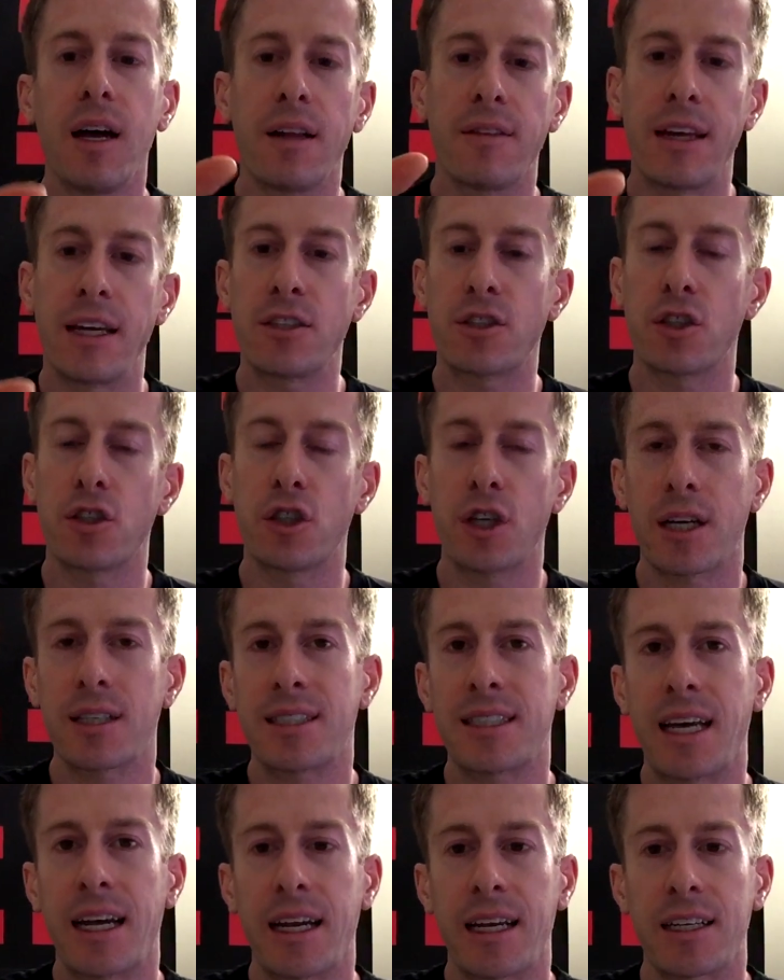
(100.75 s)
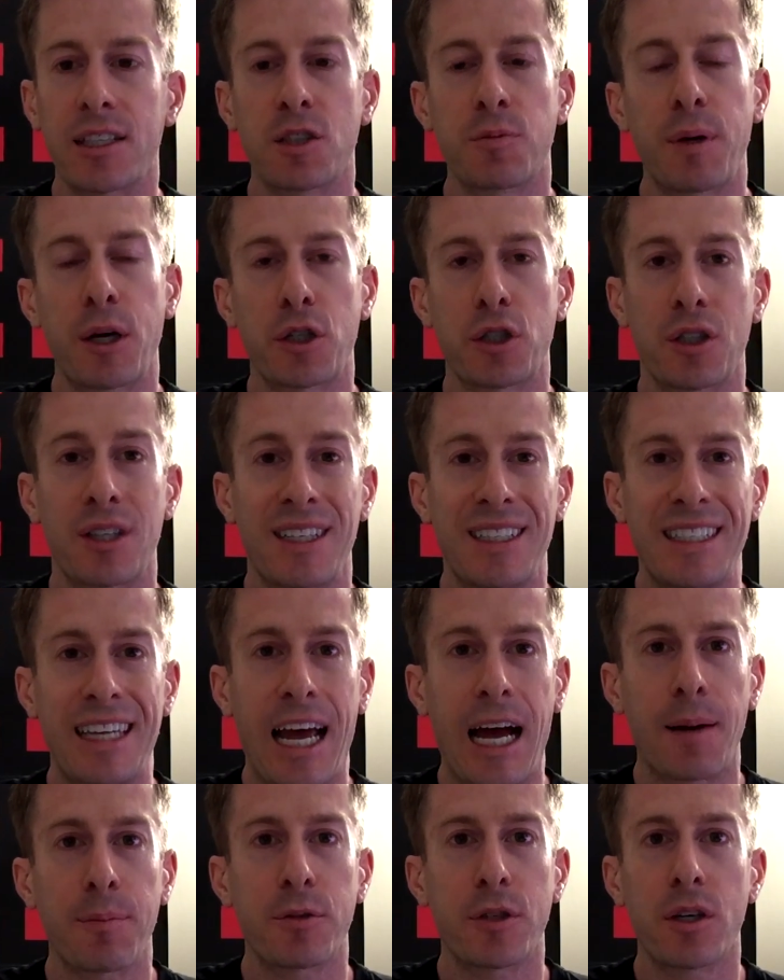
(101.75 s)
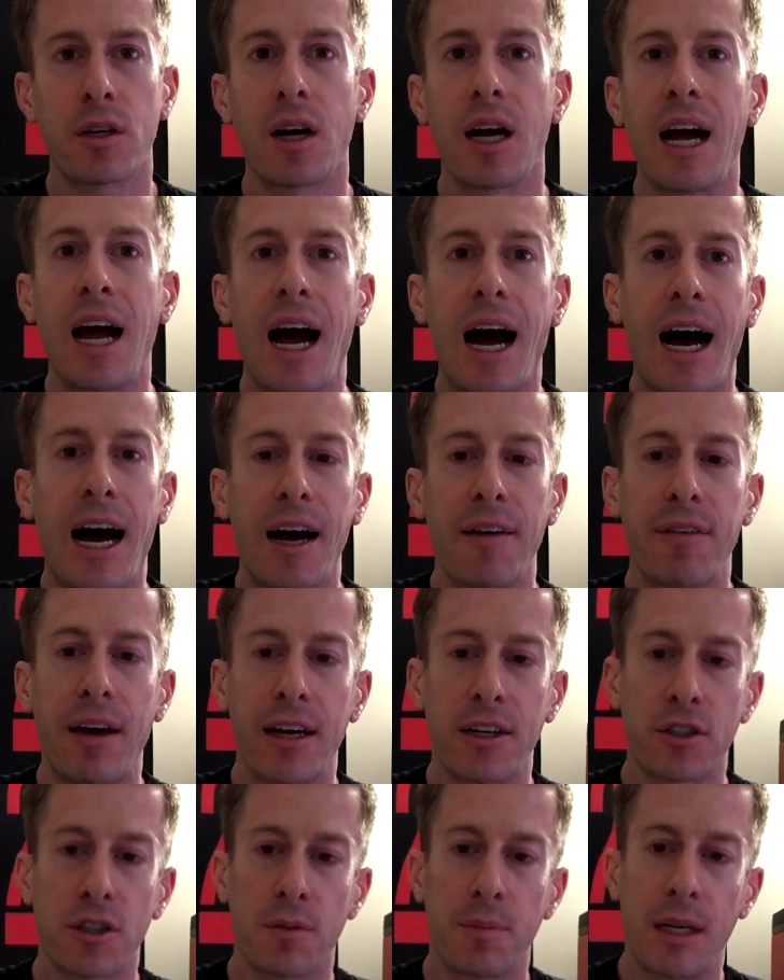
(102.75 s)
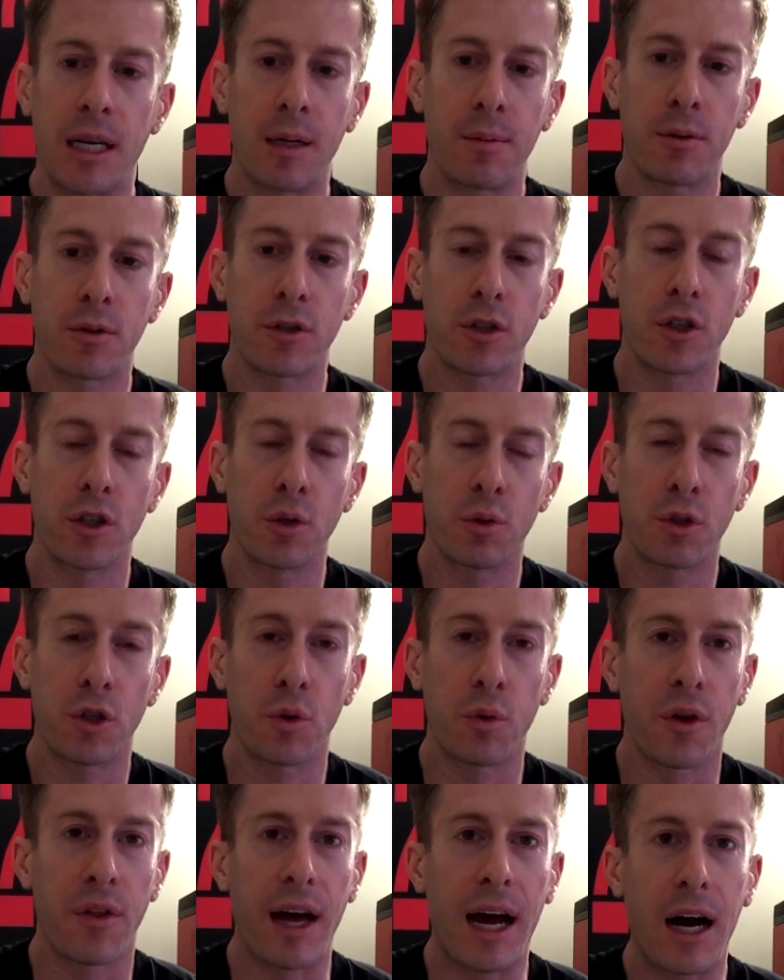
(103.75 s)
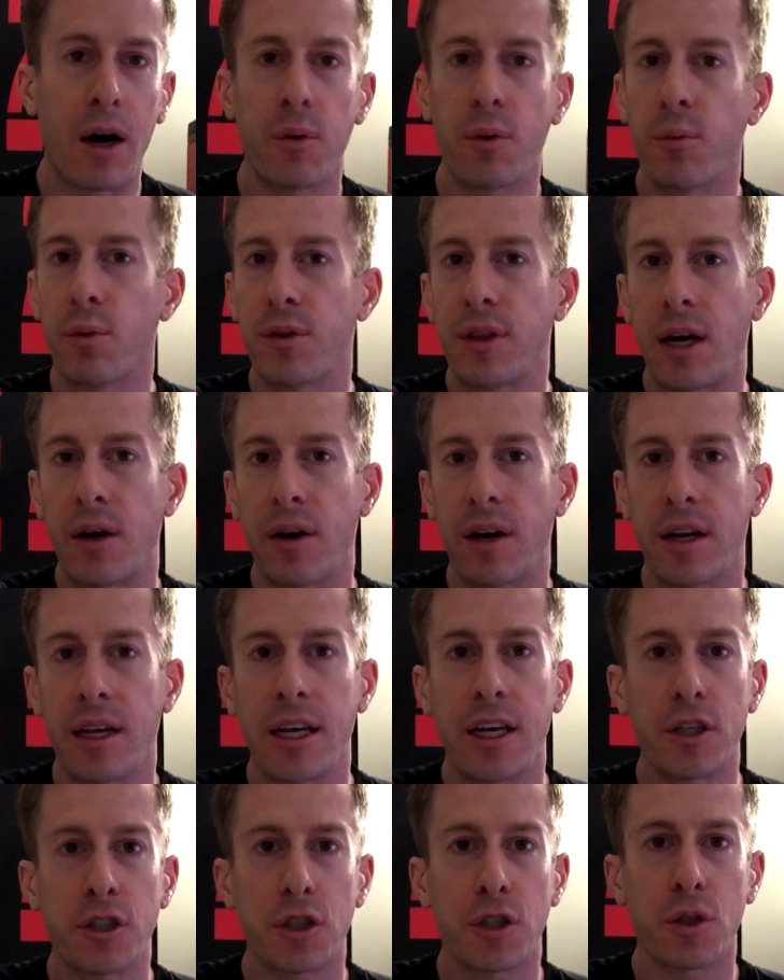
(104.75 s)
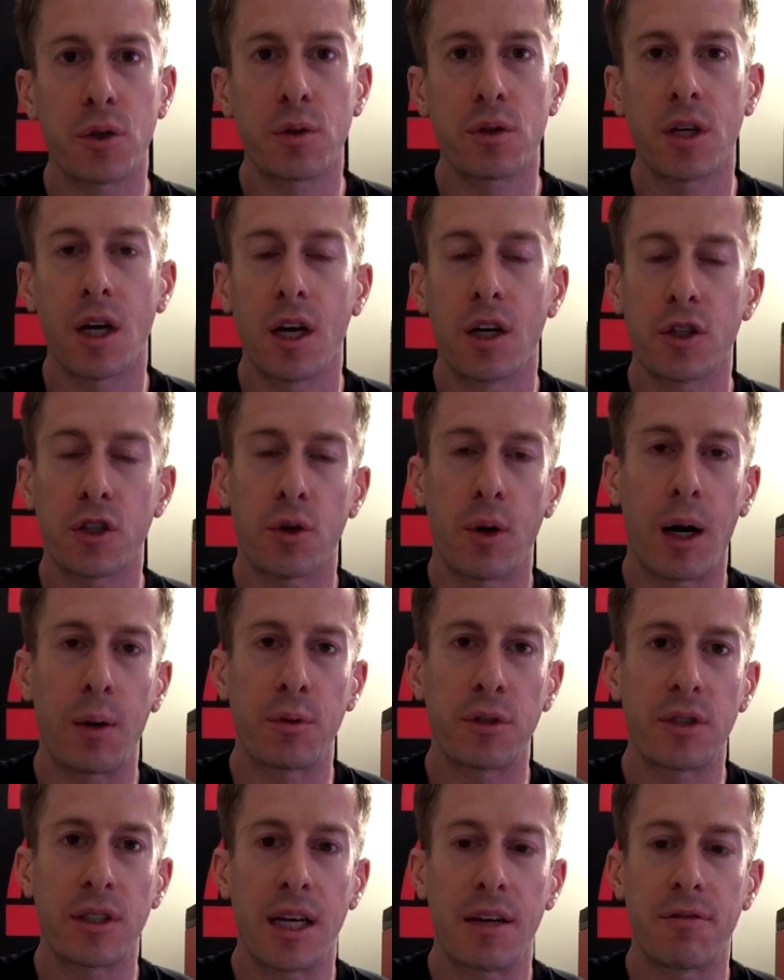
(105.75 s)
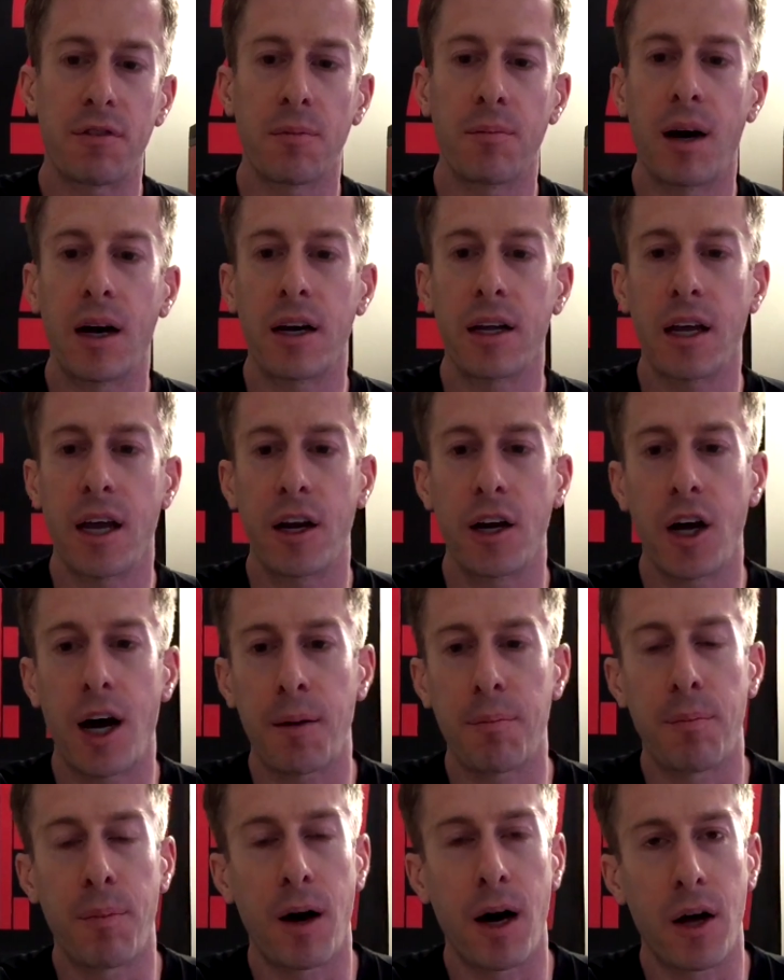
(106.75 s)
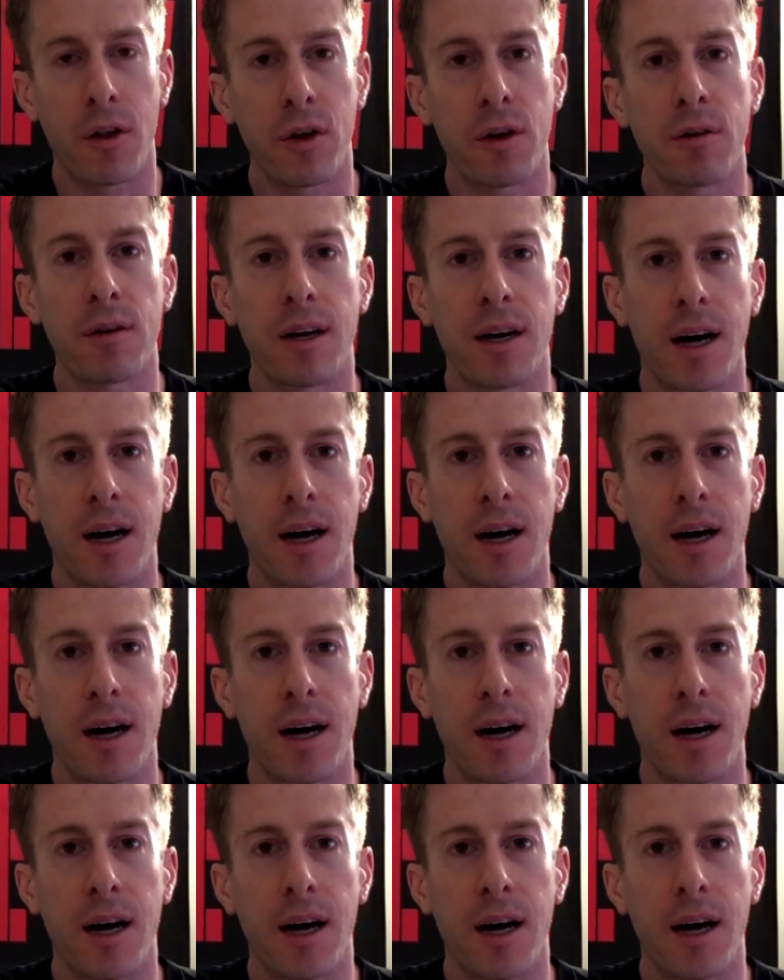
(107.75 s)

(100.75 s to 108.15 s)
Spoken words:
They suggest getting a special adapter. I've actually been able to use it without any issues, so I would save the money and not bother